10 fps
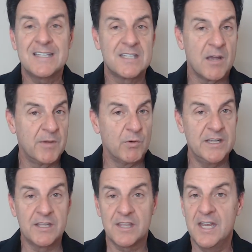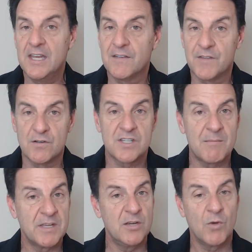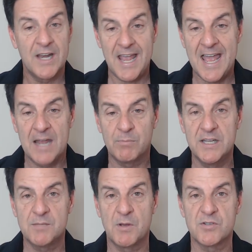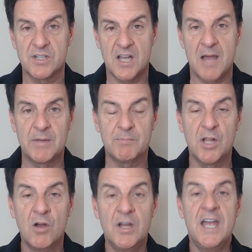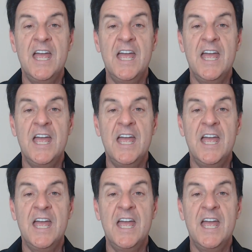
Tell me what you think. If there's something you want to add, please post a comment below.